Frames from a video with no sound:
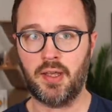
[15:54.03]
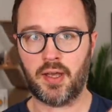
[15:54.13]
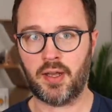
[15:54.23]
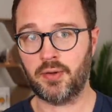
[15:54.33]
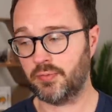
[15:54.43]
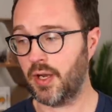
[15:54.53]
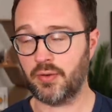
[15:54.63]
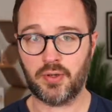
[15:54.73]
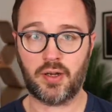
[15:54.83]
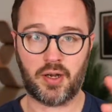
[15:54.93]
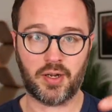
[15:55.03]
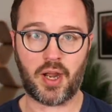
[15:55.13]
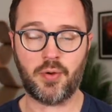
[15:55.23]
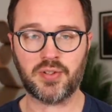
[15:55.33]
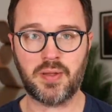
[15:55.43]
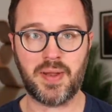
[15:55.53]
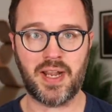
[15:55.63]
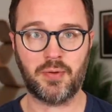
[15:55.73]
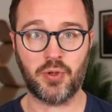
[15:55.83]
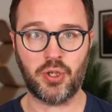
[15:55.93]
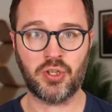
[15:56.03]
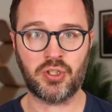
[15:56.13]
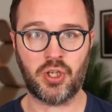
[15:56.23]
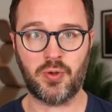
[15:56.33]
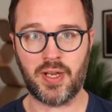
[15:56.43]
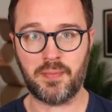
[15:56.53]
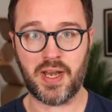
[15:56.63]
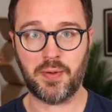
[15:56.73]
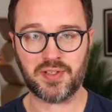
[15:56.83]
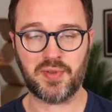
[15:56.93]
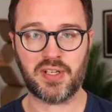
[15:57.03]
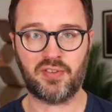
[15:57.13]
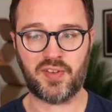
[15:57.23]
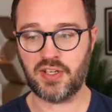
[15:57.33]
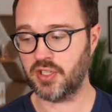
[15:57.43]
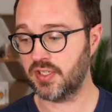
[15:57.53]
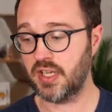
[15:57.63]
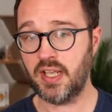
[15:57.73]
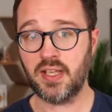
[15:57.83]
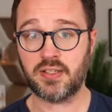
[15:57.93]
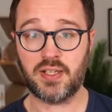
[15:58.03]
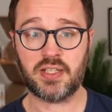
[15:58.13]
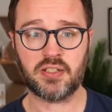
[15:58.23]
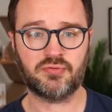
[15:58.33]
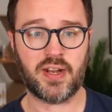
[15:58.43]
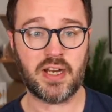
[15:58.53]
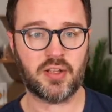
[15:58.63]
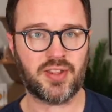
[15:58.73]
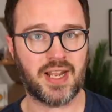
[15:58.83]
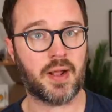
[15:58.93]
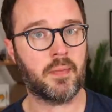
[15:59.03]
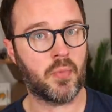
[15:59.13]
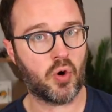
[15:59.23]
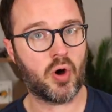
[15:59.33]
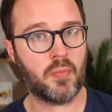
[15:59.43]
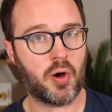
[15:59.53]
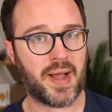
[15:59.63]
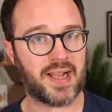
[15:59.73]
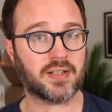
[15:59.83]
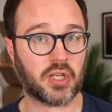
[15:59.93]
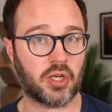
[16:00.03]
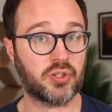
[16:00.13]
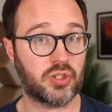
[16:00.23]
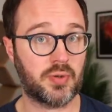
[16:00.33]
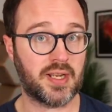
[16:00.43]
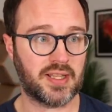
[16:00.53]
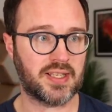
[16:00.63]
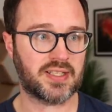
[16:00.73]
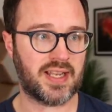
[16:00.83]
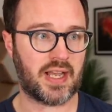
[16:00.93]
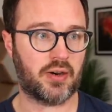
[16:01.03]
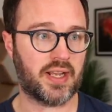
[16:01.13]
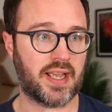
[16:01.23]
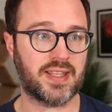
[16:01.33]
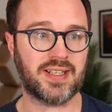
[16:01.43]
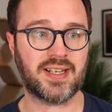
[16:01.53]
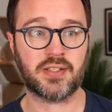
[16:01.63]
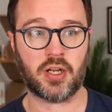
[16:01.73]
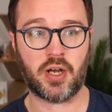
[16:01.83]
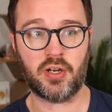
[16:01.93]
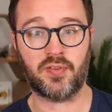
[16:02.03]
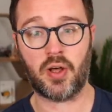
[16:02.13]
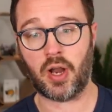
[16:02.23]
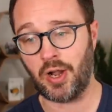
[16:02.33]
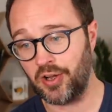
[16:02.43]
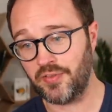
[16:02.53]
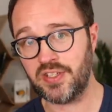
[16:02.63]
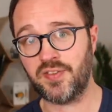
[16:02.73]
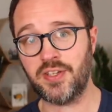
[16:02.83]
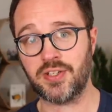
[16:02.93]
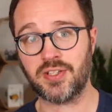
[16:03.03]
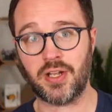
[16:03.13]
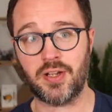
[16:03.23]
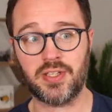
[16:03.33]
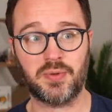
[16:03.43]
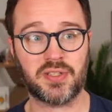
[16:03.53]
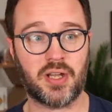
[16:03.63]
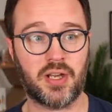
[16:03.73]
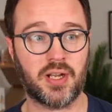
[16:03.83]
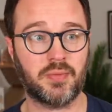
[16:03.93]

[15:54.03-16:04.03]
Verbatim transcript: and, well, I'll go on to a minute what you can do in a minute with some of these other features. So this is a really good thing. More and more banks are doing this now. Okay, this again started off, a lot of these features started with Starling and